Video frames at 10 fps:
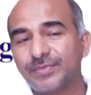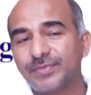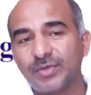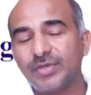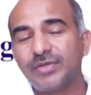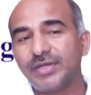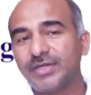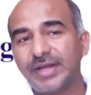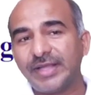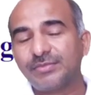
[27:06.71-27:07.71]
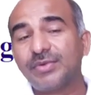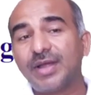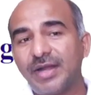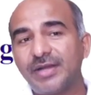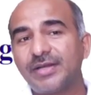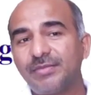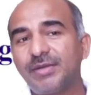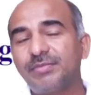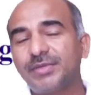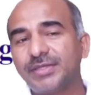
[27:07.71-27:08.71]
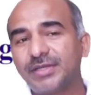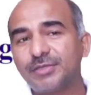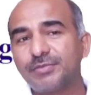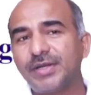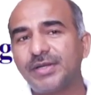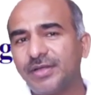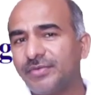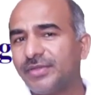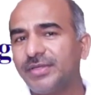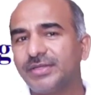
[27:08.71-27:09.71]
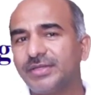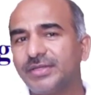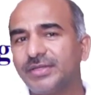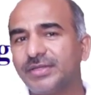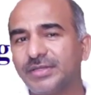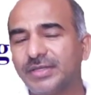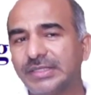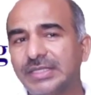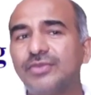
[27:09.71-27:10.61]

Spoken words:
Okay, you're in relaxed mode, heart rate, blood pressure, respiratory, everything is decreased.